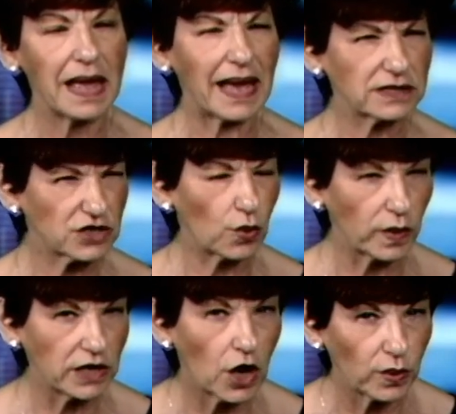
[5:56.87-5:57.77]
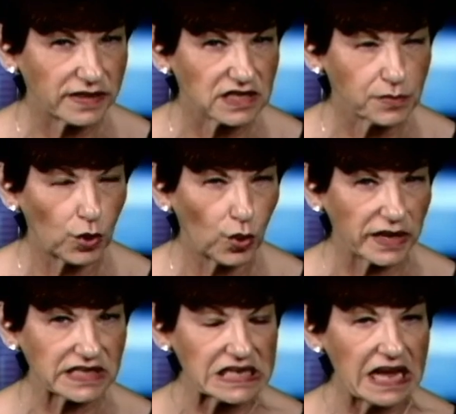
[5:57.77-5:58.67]
And don't we know at this
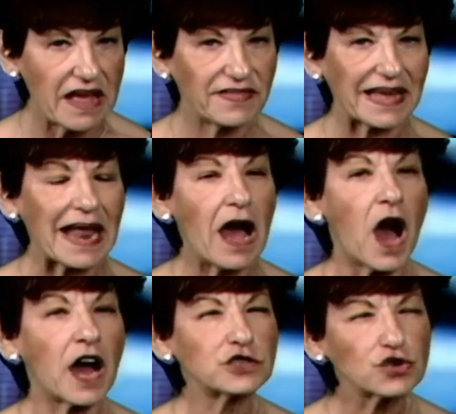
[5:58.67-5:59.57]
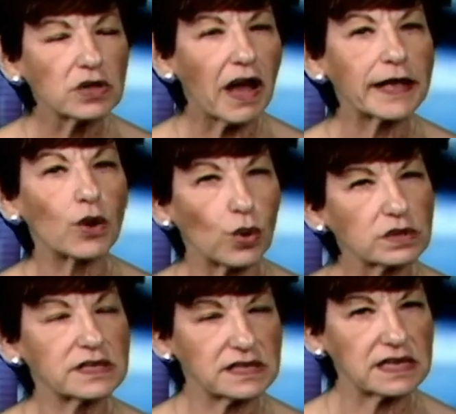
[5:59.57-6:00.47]
point that underlying
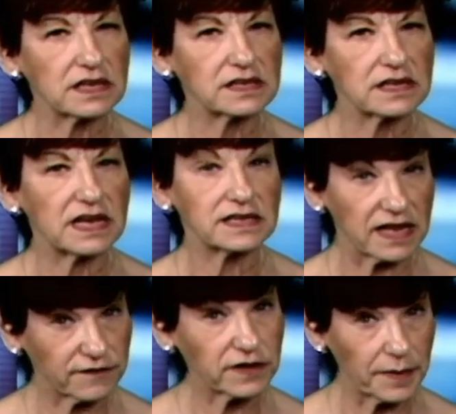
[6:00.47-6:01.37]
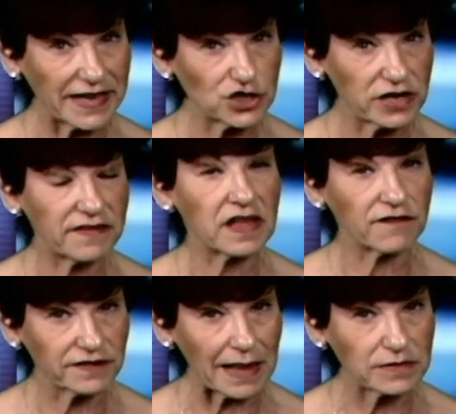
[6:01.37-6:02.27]
all disease is inflammation in the
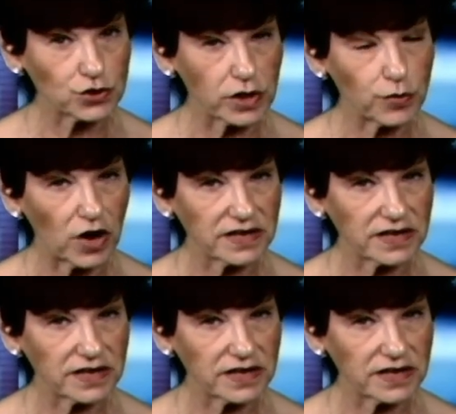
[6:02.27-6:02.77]
inflammatory